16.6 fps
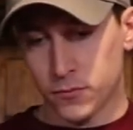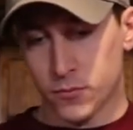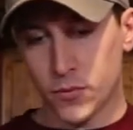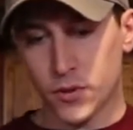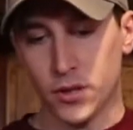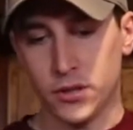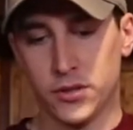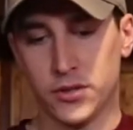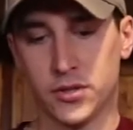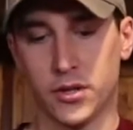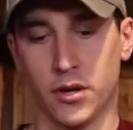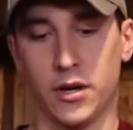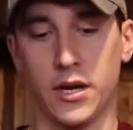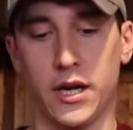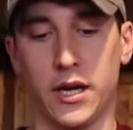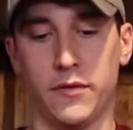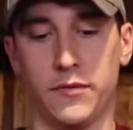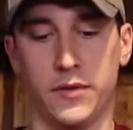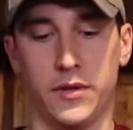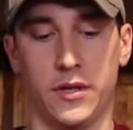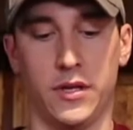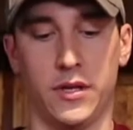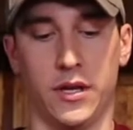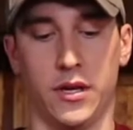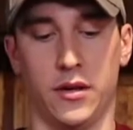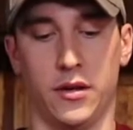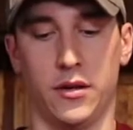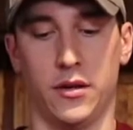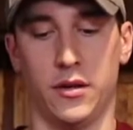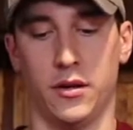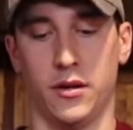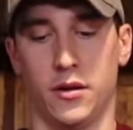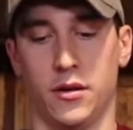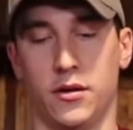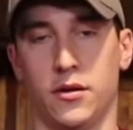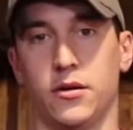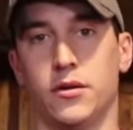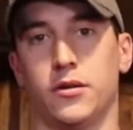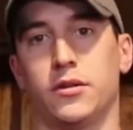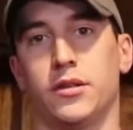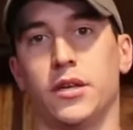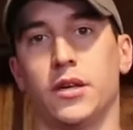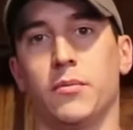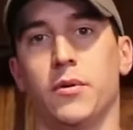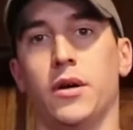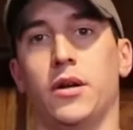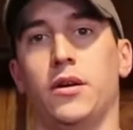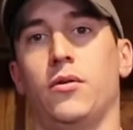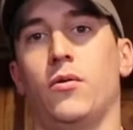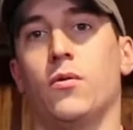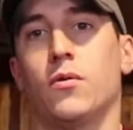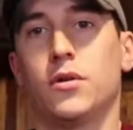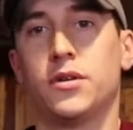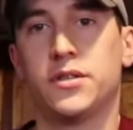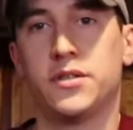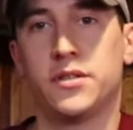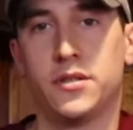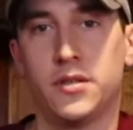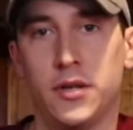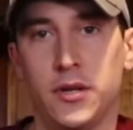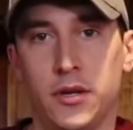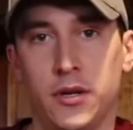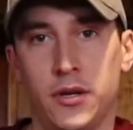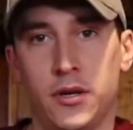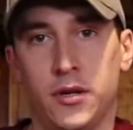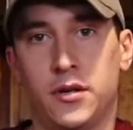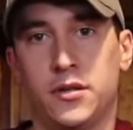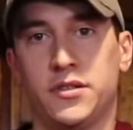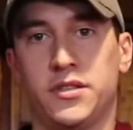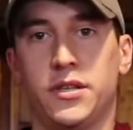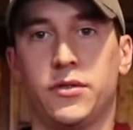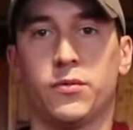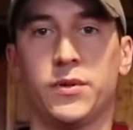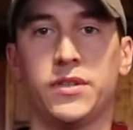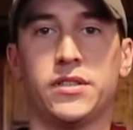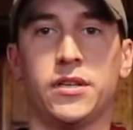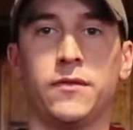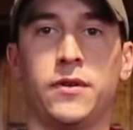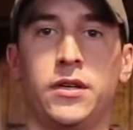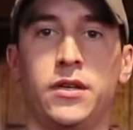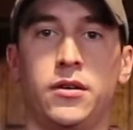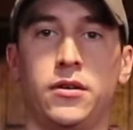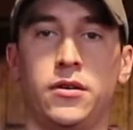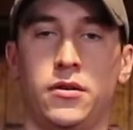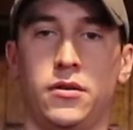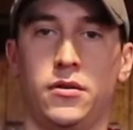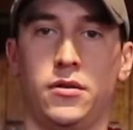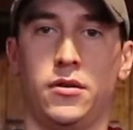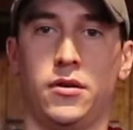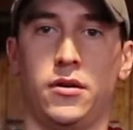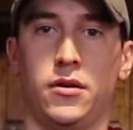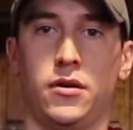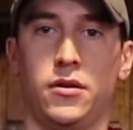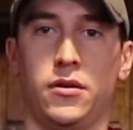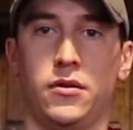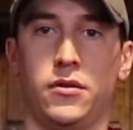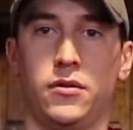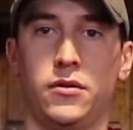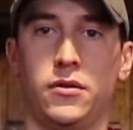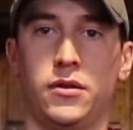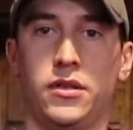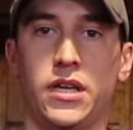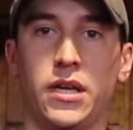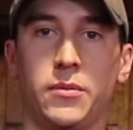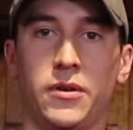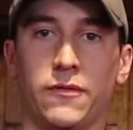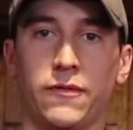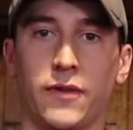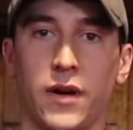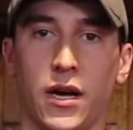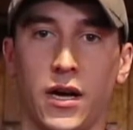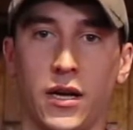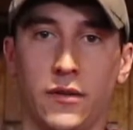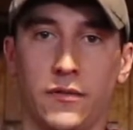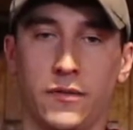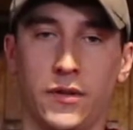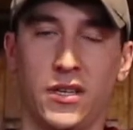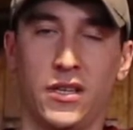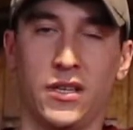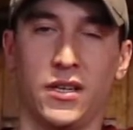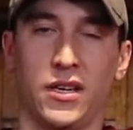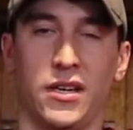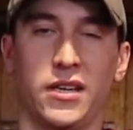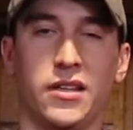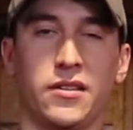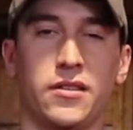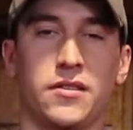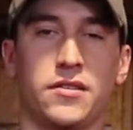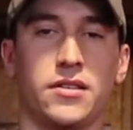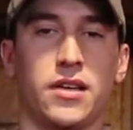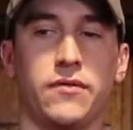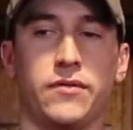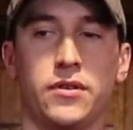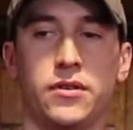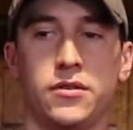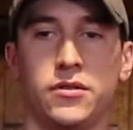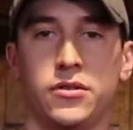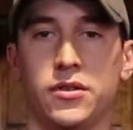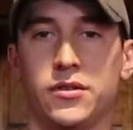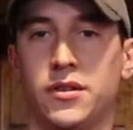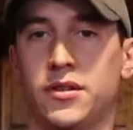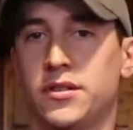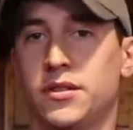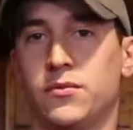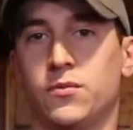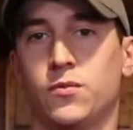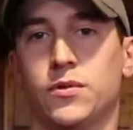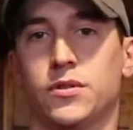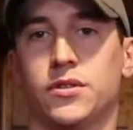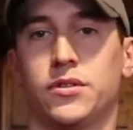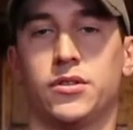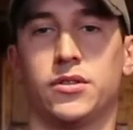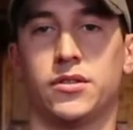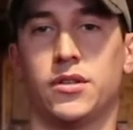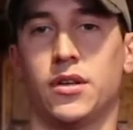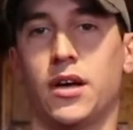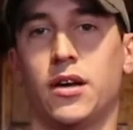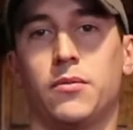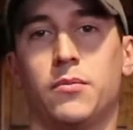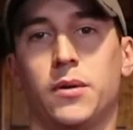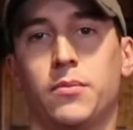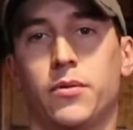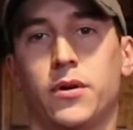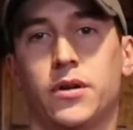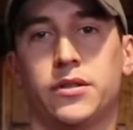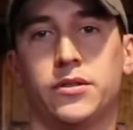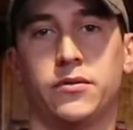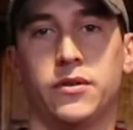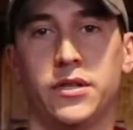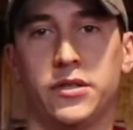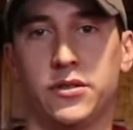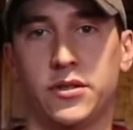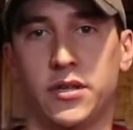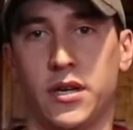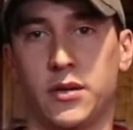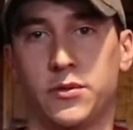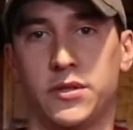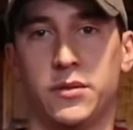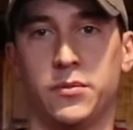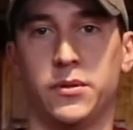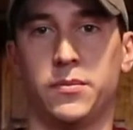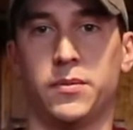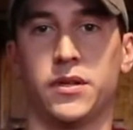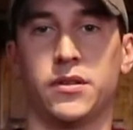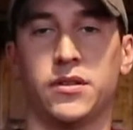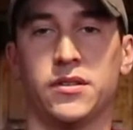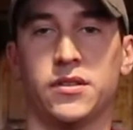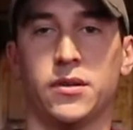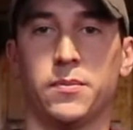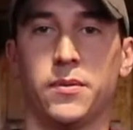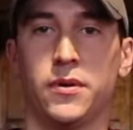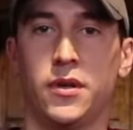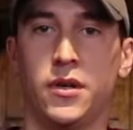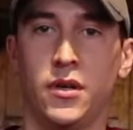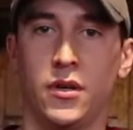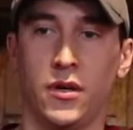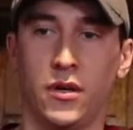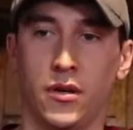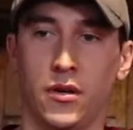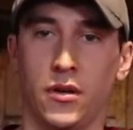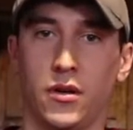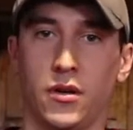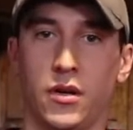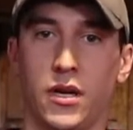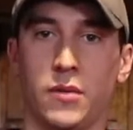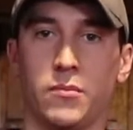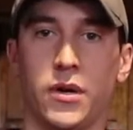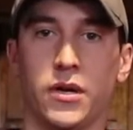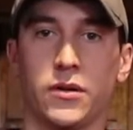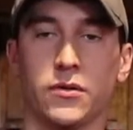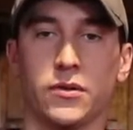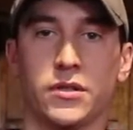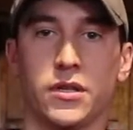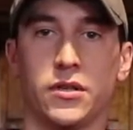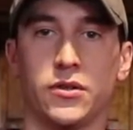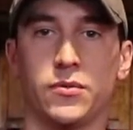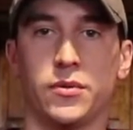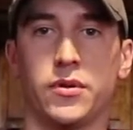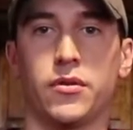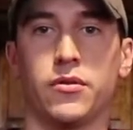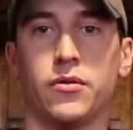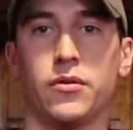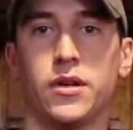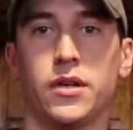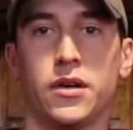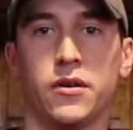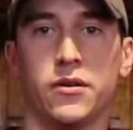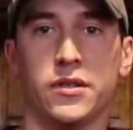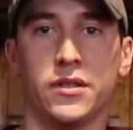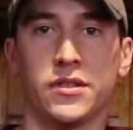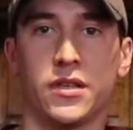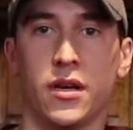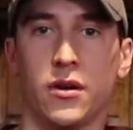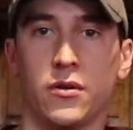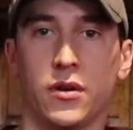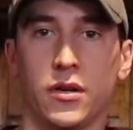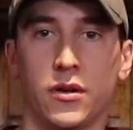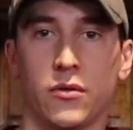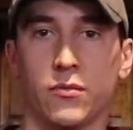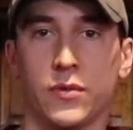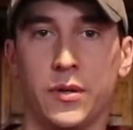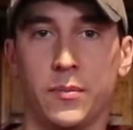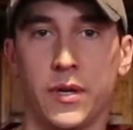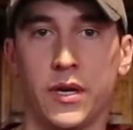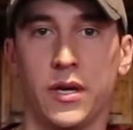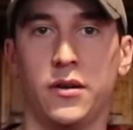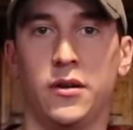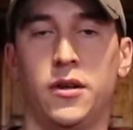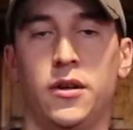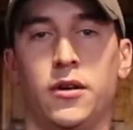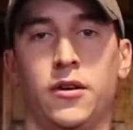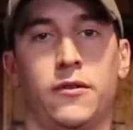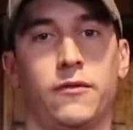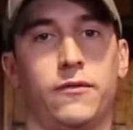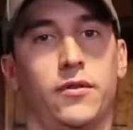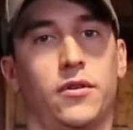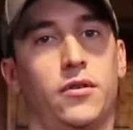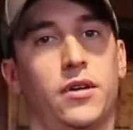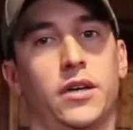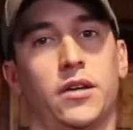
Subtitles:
To start, I have the Gigabyte Aorus Z370 Gaming 5. I didn't get the 7 just because it was just out of my price range. I was able to pick this up at Micro Centers with a $30 discount and a rebate for like